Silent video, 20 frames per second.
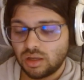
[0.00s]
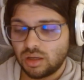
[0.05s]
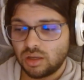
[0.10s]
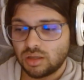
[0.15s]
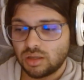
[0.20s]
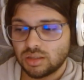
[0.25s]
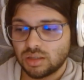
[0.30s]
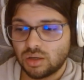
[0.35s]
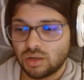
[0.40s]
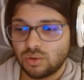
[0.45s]

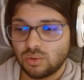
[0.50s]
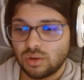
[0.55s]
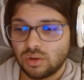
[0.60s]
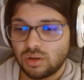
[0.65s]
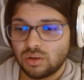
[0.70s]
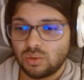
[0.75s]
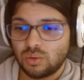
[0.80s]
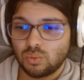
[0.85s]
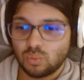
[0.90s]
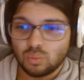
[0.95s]
So
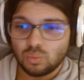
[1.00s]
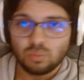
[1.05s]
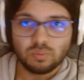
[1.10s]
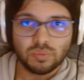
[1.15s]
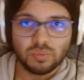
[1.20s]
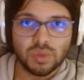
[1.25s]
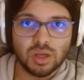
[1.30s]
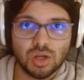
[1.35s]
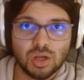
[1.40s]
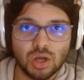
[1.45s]

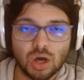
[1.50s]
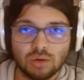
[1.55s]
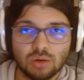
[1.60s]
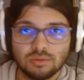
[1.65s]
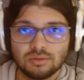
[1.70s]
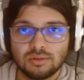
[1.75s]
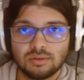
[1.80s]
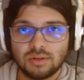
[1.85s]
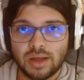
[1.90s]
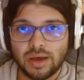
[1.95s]
there you go.
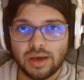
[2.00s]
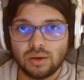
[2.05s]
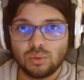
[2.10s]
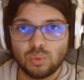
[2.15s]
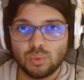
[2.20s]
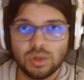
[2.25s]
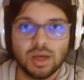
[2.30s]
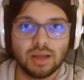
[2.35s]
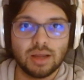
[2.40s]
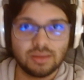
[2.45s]
Now
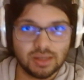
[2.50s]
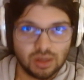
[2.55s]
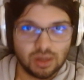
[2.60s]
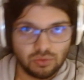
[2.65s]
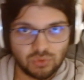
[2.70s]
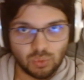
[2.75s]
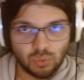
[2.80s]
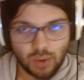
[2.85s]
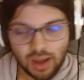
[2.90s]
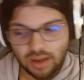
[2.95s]
we got that off
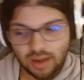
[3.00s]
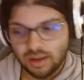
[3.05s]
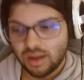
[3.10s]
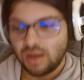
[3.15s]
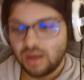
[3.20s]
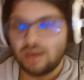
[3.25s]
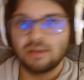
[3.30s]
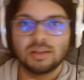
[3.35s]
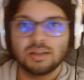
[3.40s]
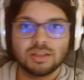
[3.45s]
the way,
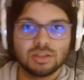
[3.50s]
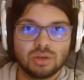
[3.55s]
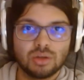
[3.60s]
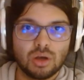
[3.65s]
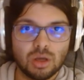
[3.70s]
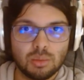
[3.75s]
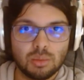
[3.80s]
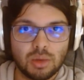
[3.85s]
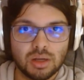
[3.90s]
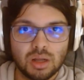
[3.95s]
let's
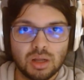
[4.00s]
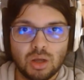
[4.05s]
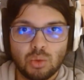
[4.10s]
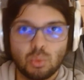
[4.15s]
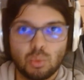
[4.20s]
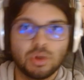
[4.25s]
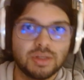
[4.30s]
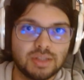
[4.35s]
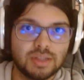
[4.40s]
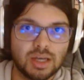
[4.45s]
talk about
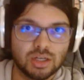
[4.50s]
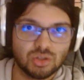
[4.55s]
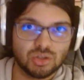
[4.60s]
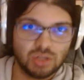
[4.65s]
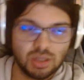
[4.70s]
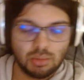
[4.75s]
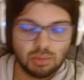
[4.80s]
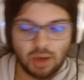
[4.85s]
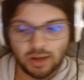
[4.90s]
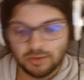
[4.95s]
what it's actually
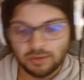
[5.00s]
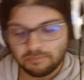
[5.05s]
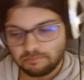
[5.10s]
about.